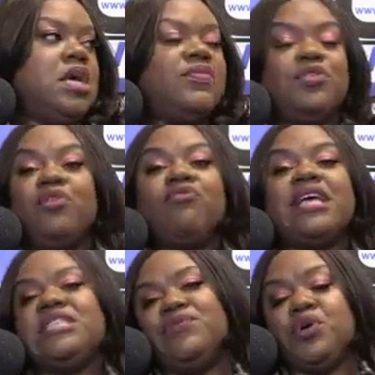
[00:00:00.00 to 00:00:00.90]
For the
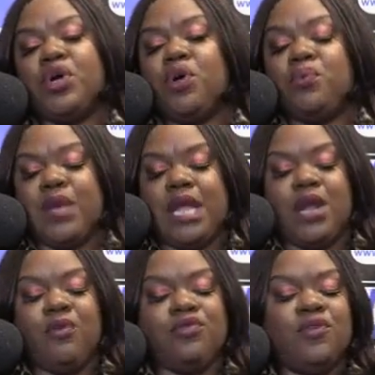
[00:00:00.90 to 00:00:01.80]
rest of your
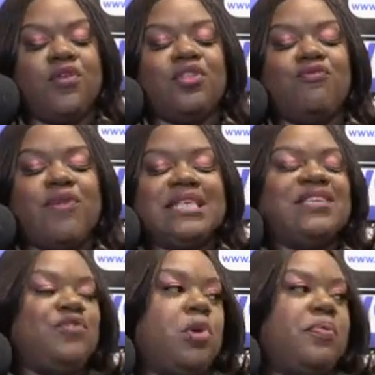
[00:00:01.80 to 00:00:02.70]
career, for the rest
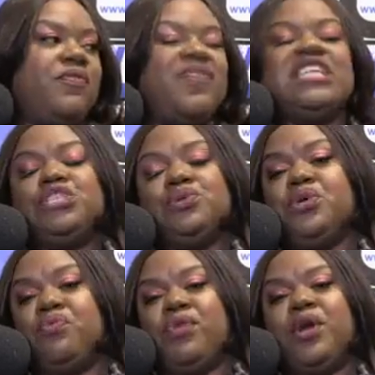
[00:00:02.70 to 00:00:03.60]
of your professional
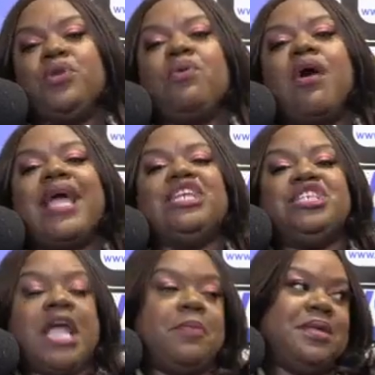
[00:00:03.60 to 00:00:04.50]
career, you are a
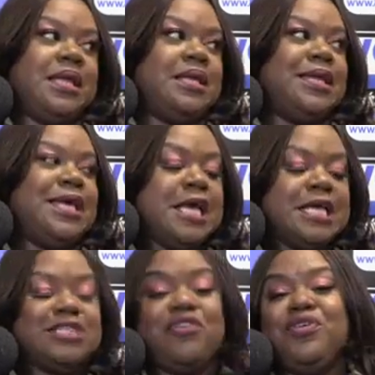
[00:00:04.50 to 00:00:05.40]
champion.
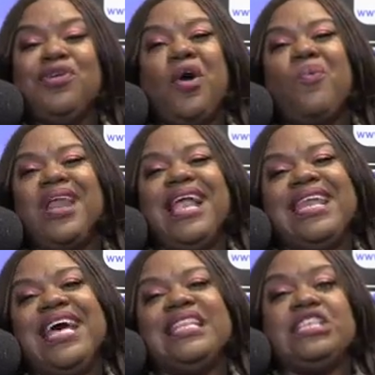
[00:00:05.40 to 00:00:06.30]
So if you don't win
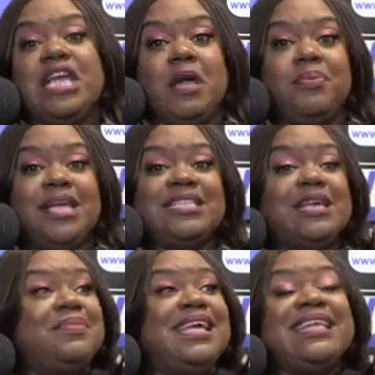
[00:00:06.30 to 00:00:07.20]
another
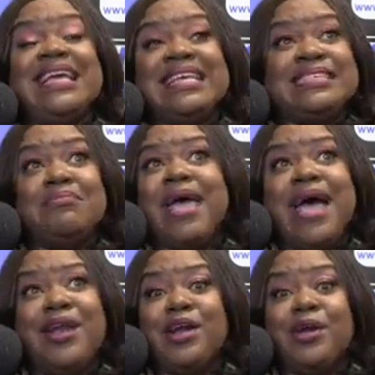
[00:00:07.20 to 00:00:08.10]
championship, it doesn't
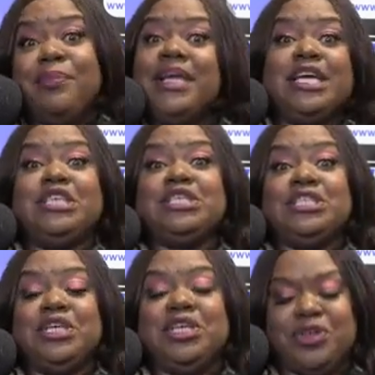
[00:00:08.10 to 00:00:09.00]
matter because
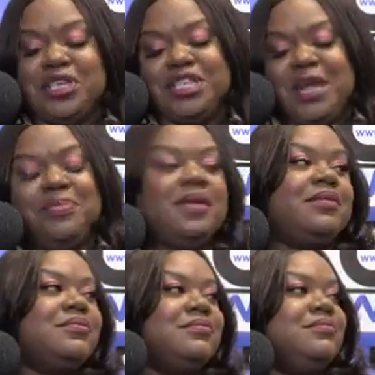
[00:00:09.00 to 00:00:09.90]
you're a champion.